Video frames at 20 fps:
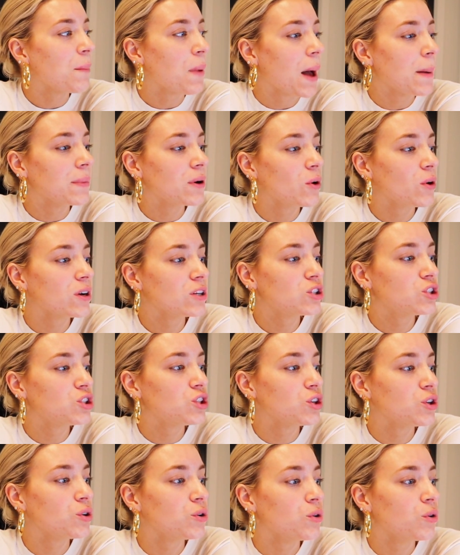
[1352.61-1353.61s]
I'm going
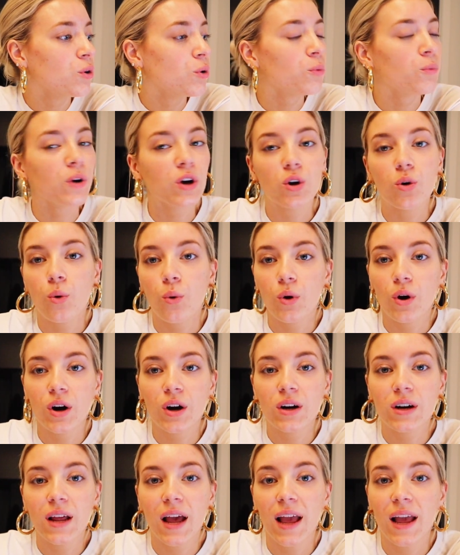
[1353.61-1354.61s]
to
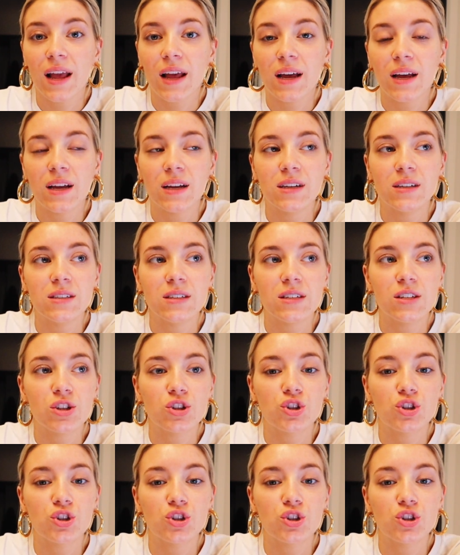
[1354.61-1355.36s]
record and